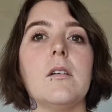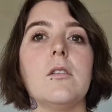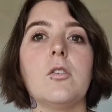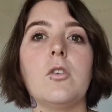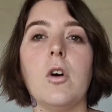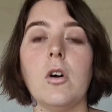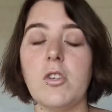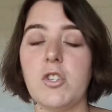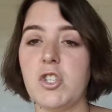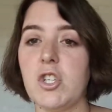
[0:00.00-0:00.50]

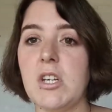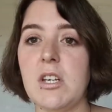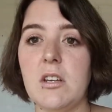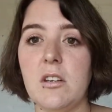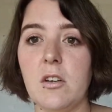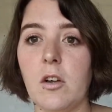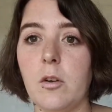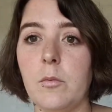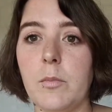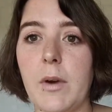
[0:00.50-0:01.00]
got cheated
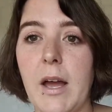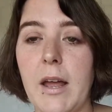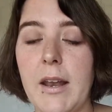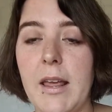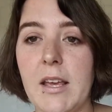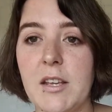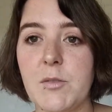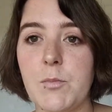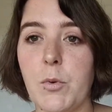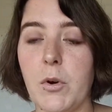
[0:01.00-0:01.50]
on by an
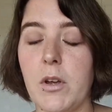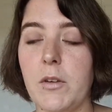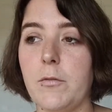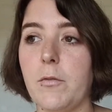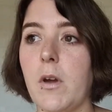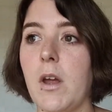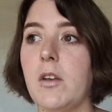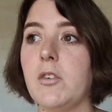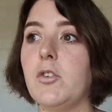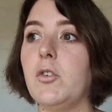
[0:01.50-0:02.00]

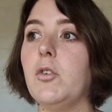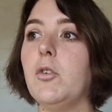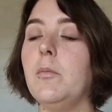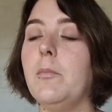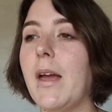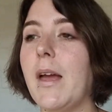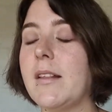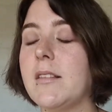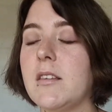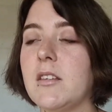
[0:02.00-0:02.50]
ex-boyfriend who
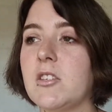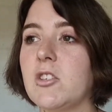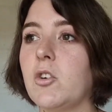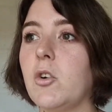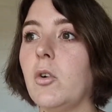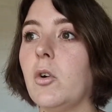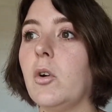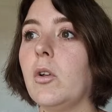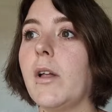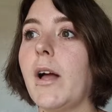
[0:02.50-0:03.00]
met this
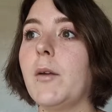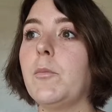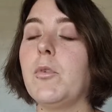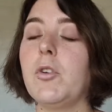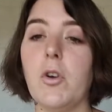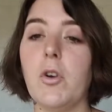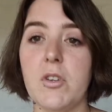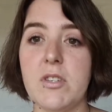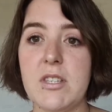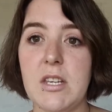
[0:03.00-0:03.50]
girl and would
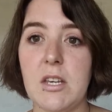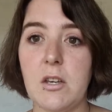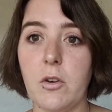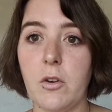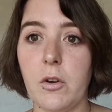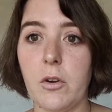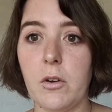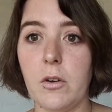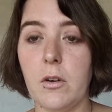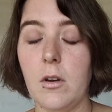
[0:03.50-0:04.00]
go see
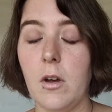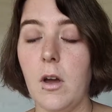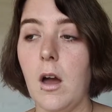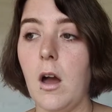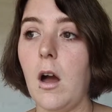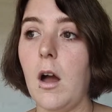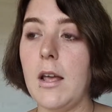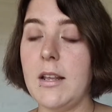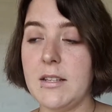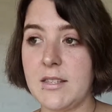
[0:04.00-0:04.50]
her
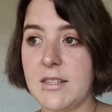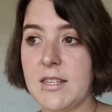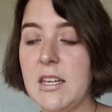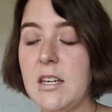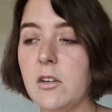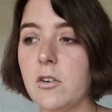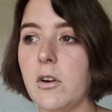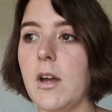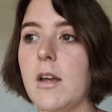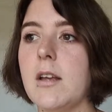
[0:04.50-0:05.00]
in
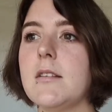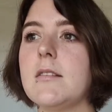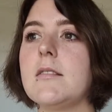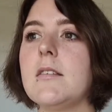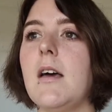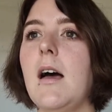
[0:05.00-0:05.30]
secret.